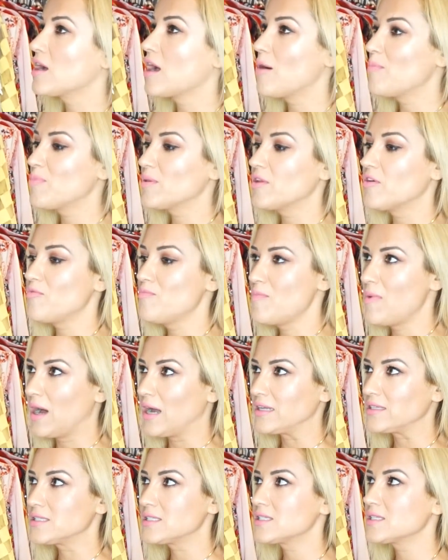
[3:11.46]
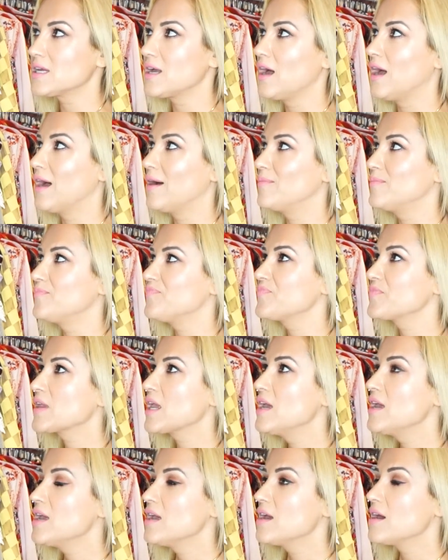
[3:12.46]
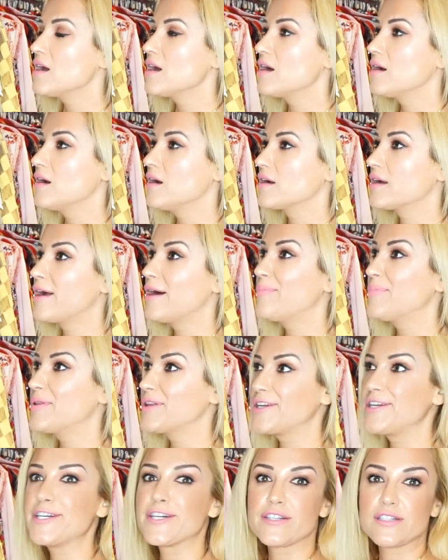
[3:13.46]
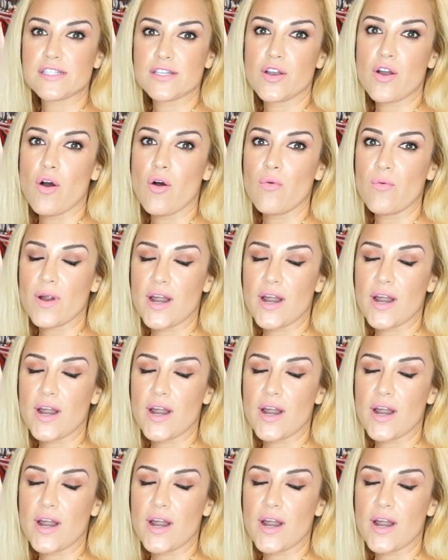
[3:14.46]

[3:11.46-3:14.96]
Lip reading: a couple of months, a couple of years ago,